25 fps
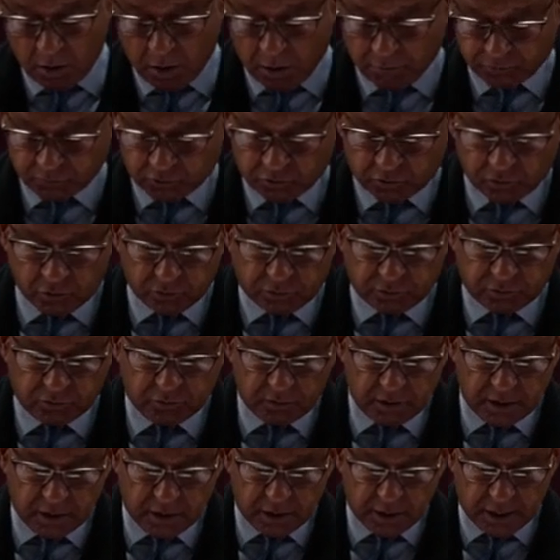of
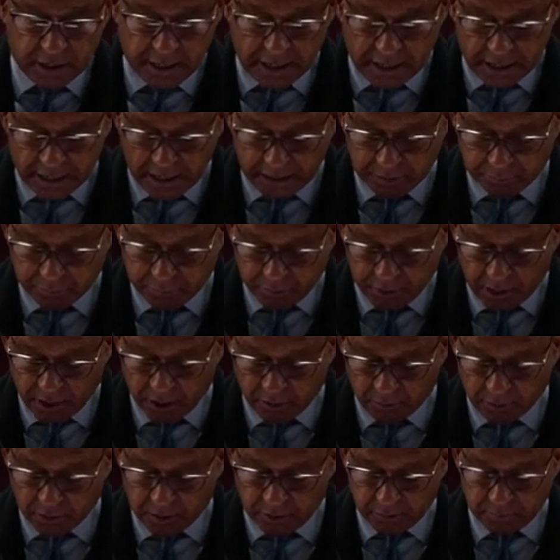truth and
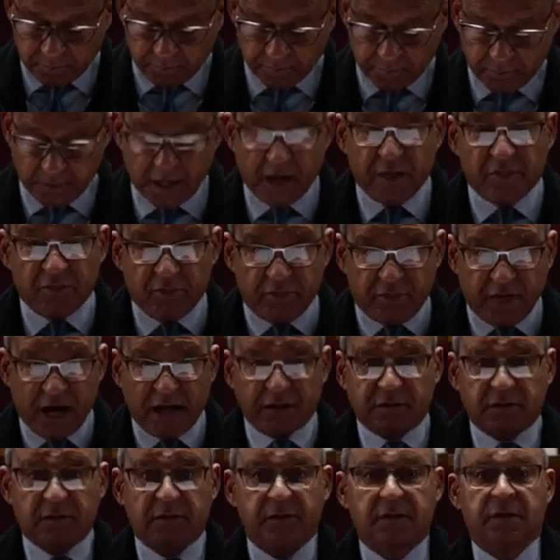power. And
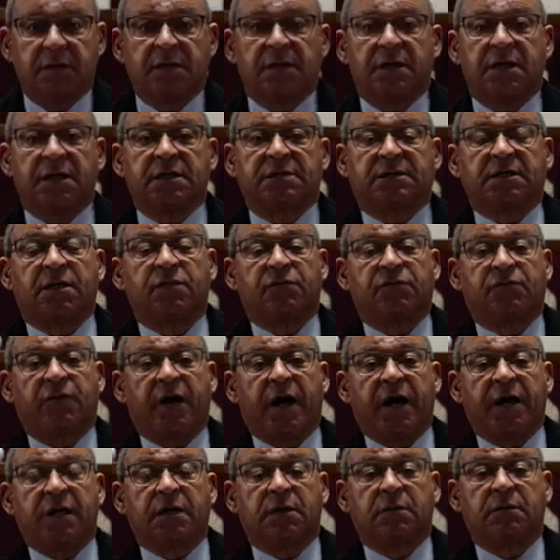that is a
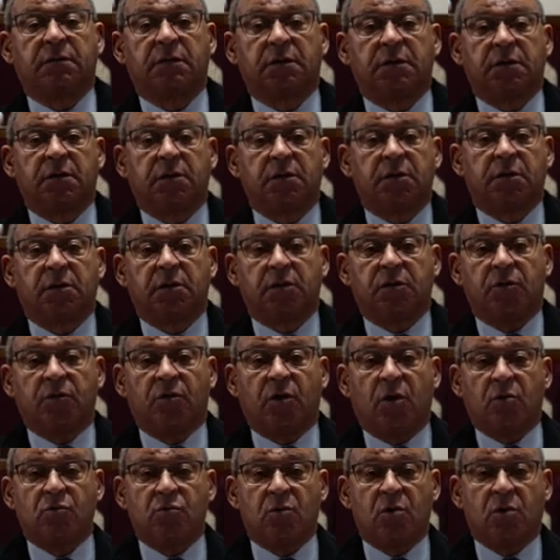fire
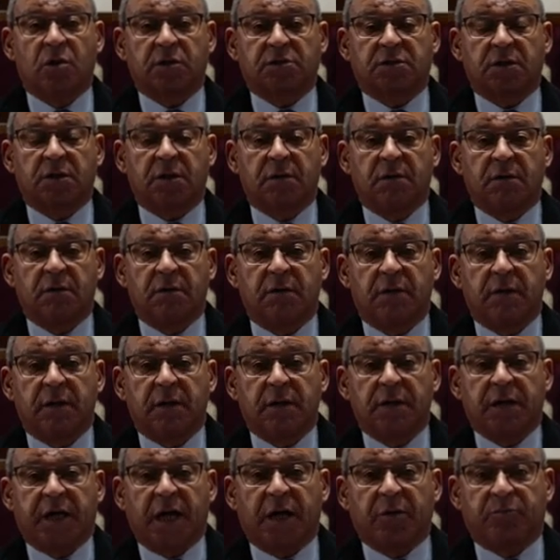no water
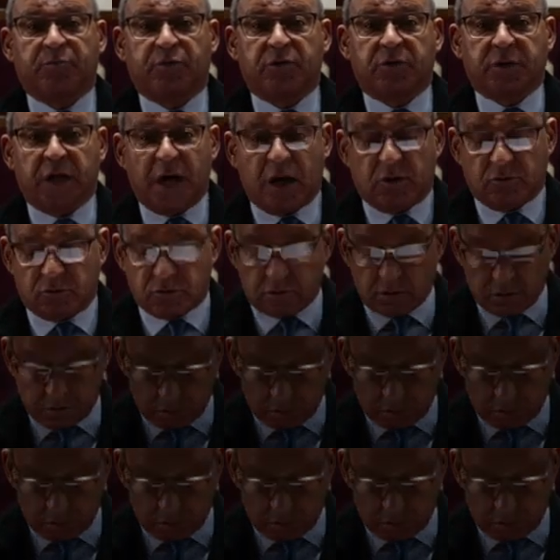can put out.